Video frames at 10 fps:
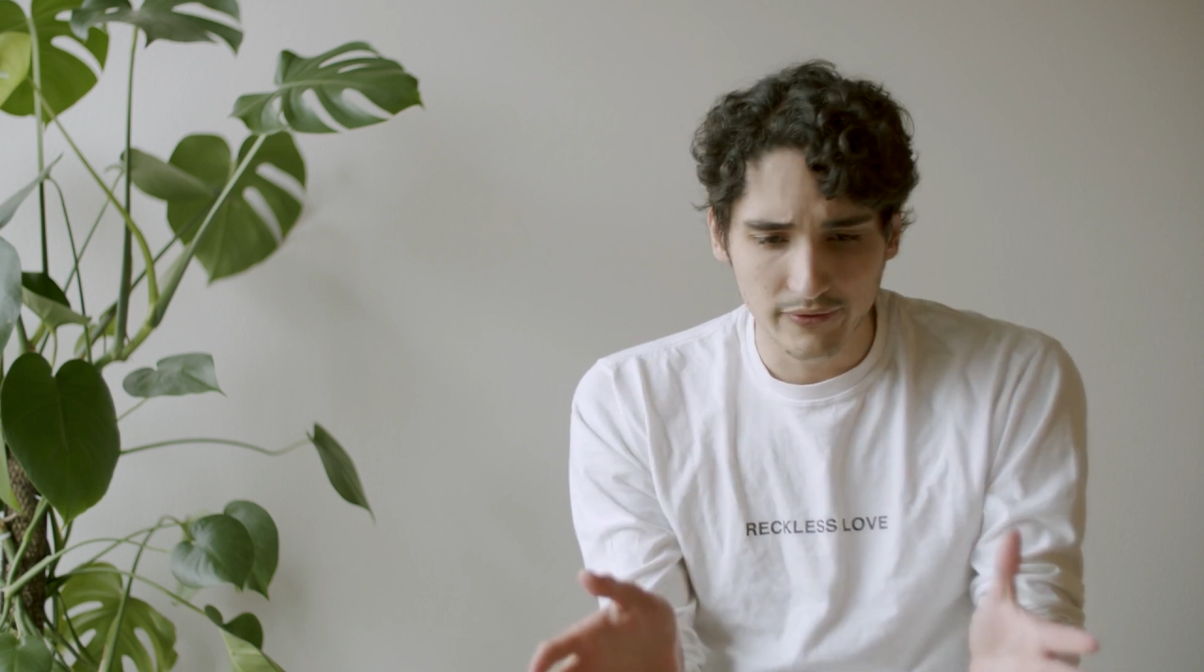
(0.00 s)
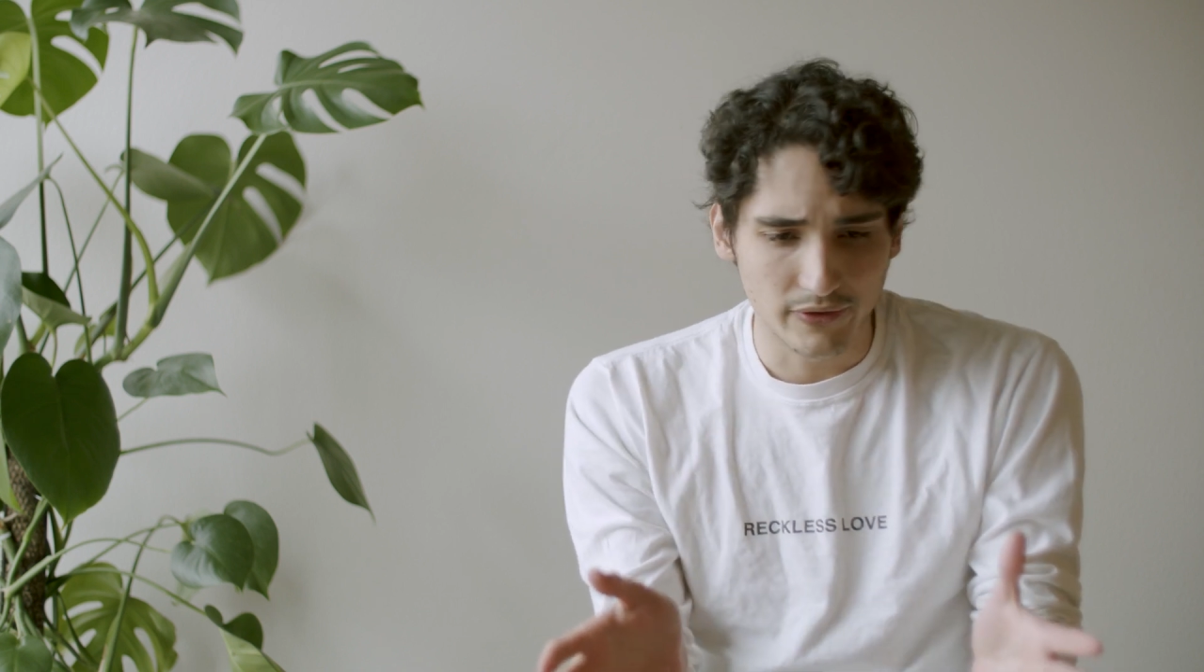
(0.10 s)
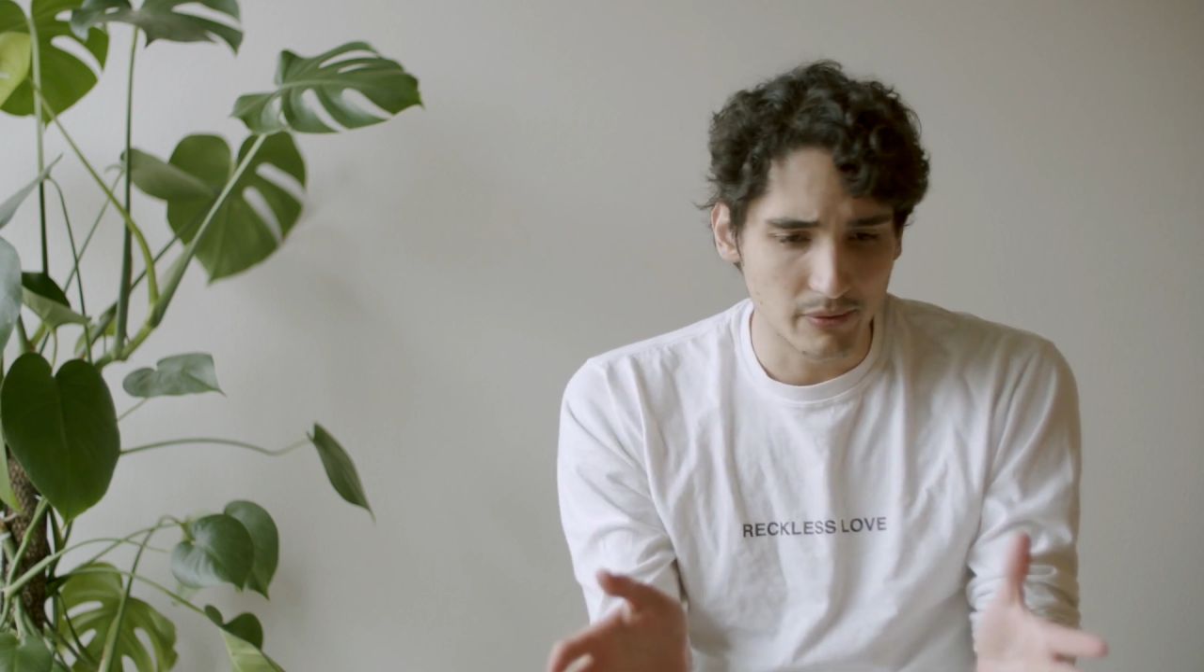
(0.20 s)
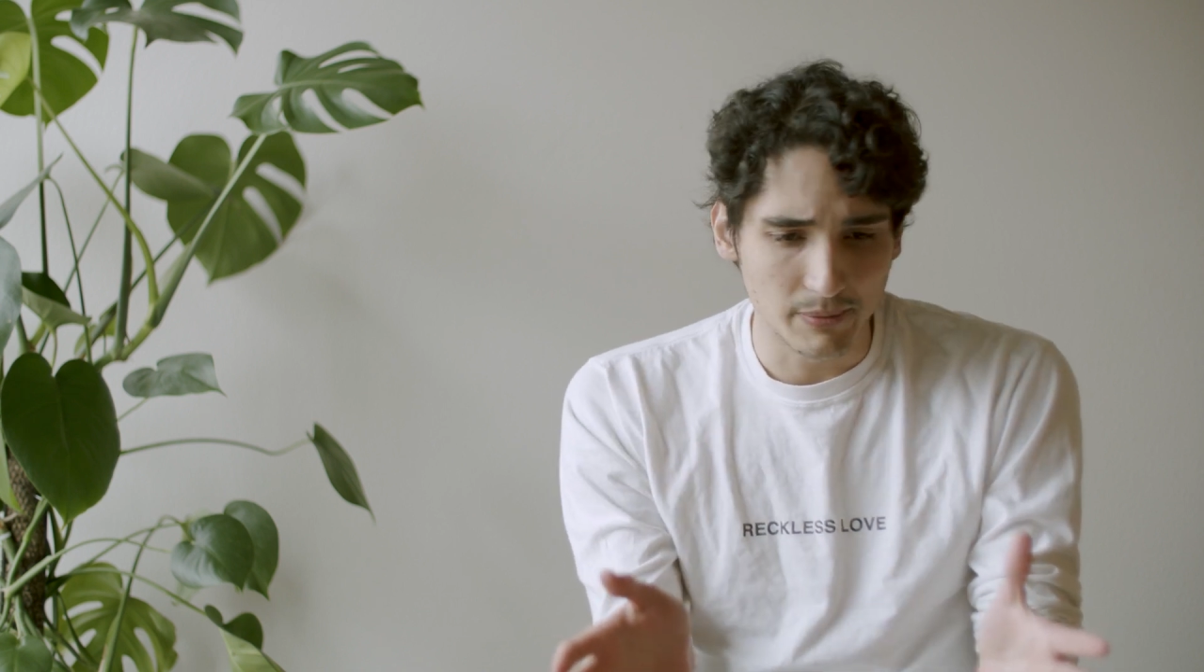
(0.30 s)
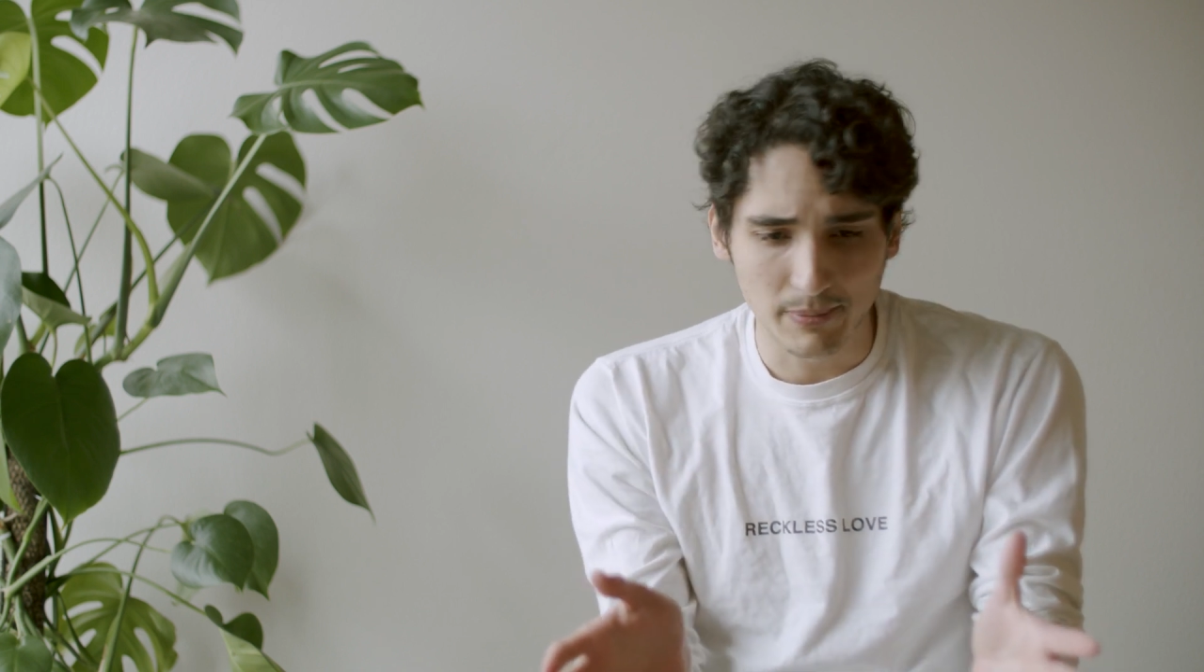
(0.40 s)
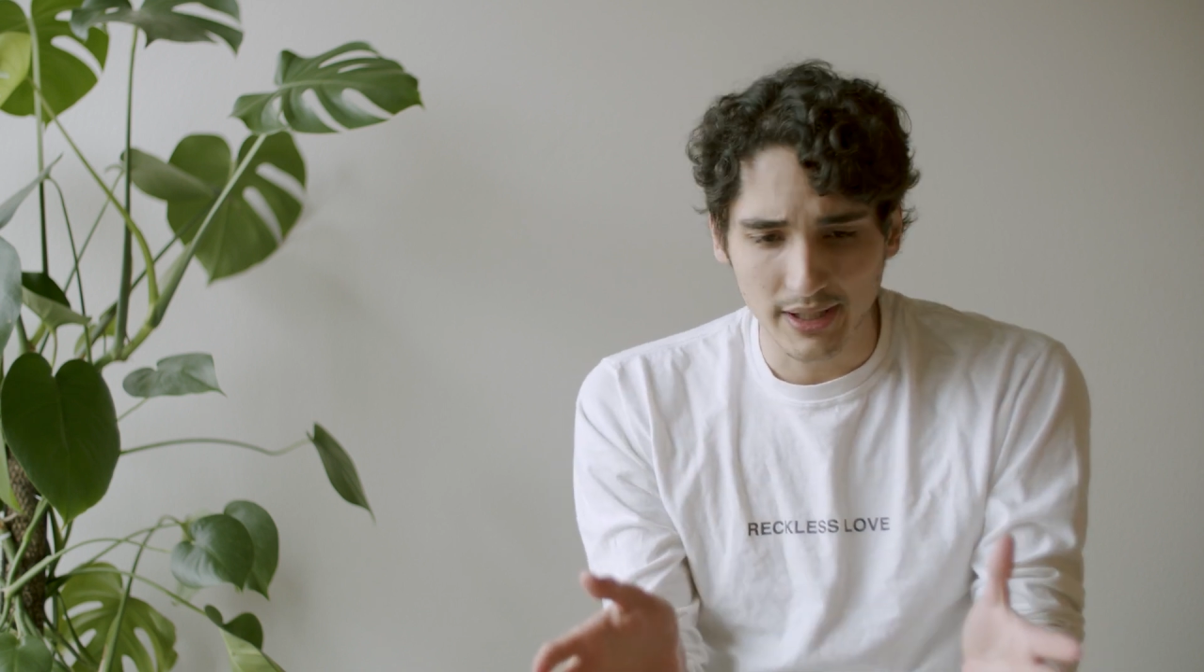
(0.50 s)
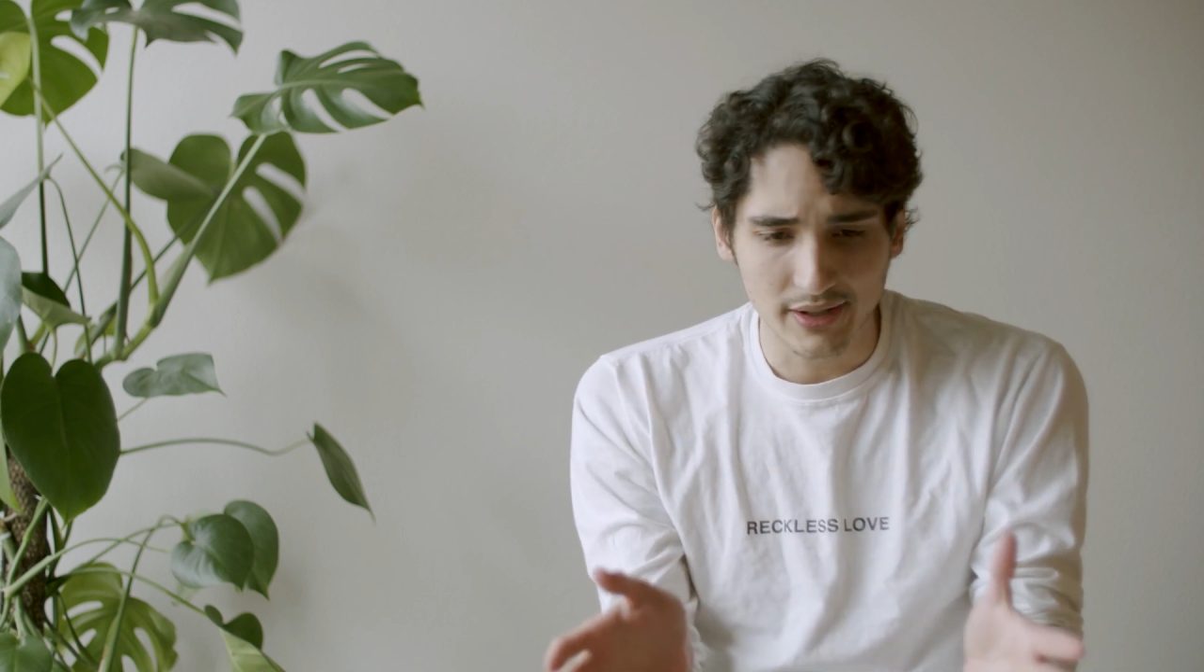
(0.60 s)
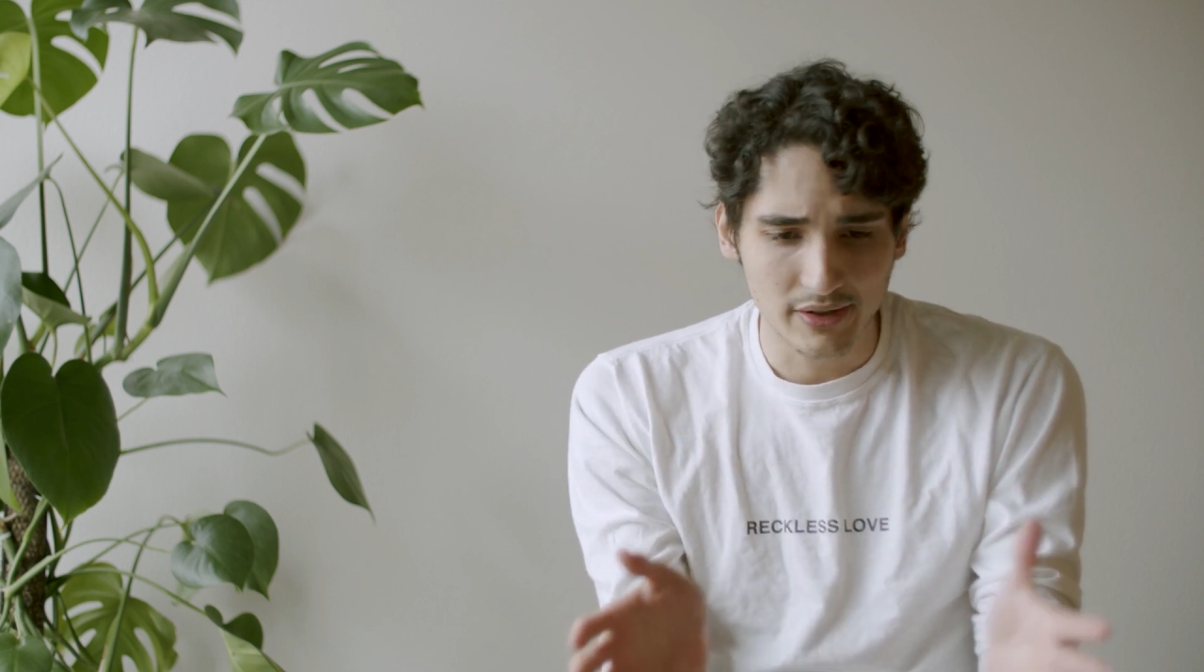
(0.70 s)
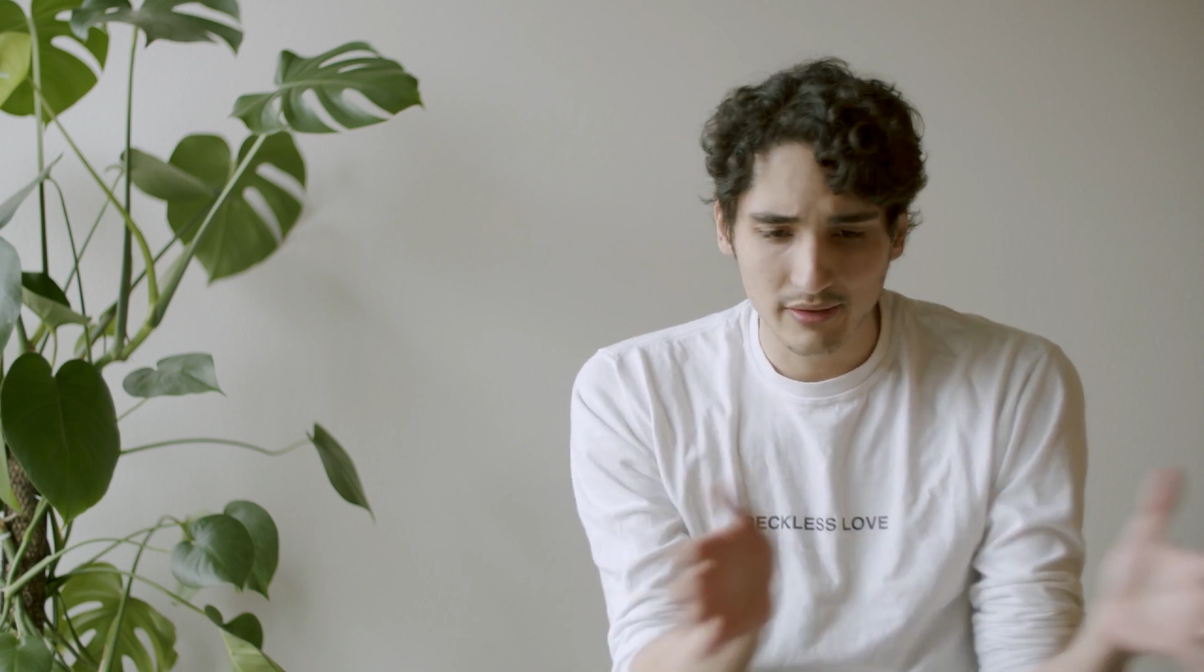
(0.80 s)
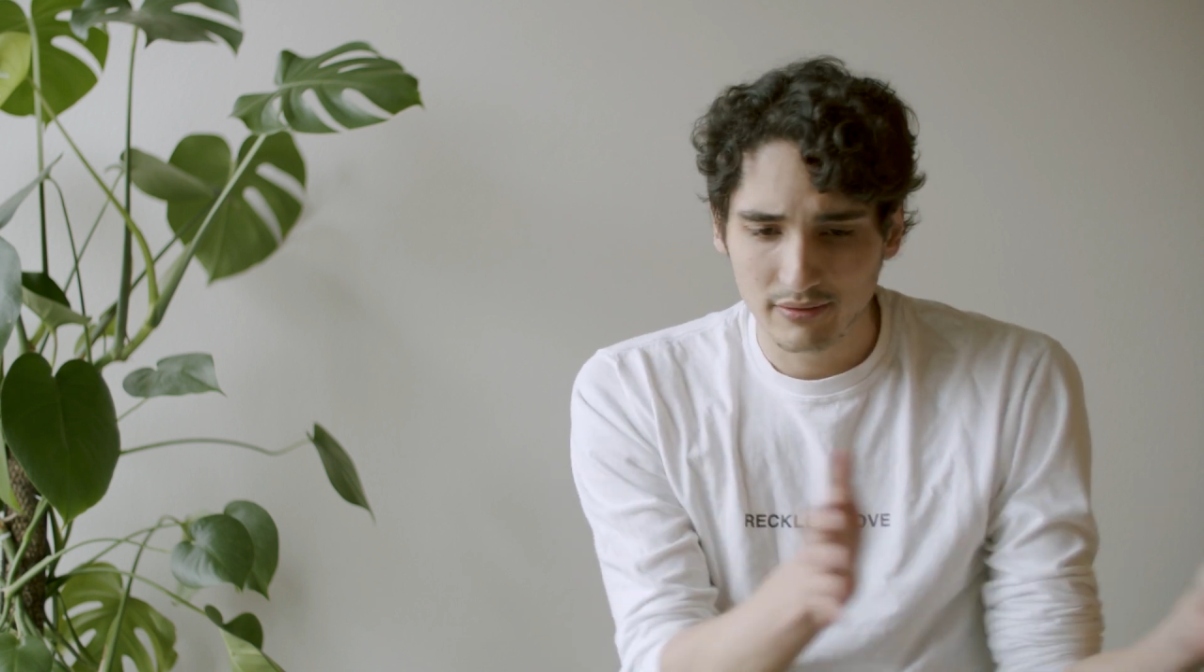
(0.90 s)
from a
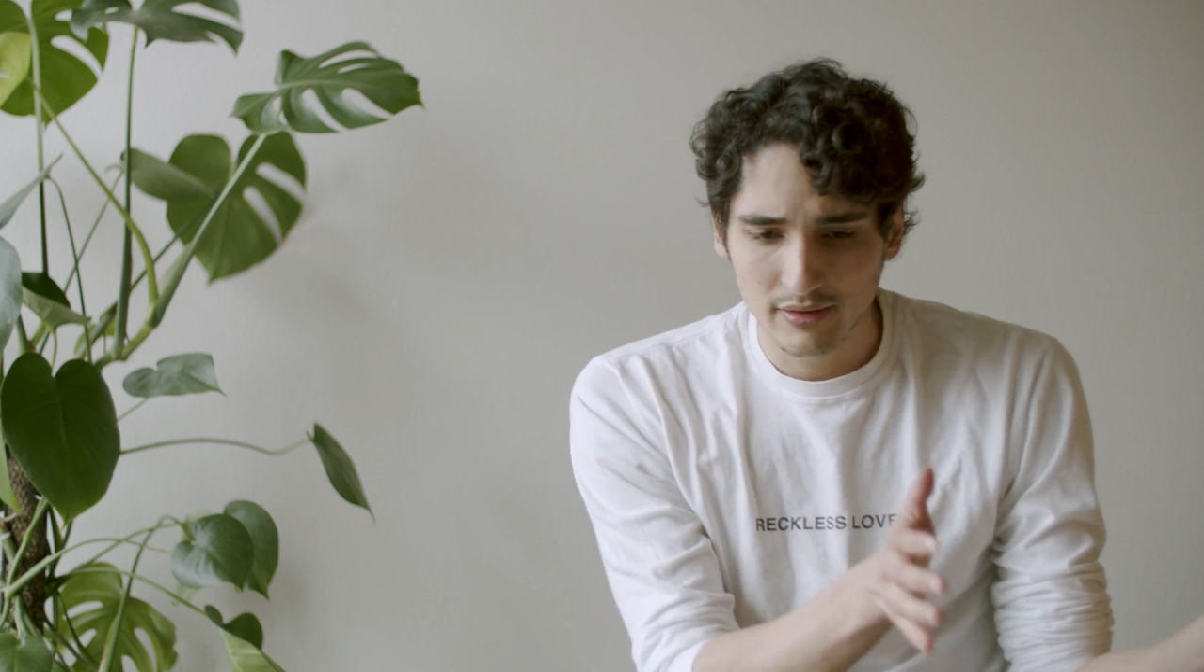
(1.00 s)
place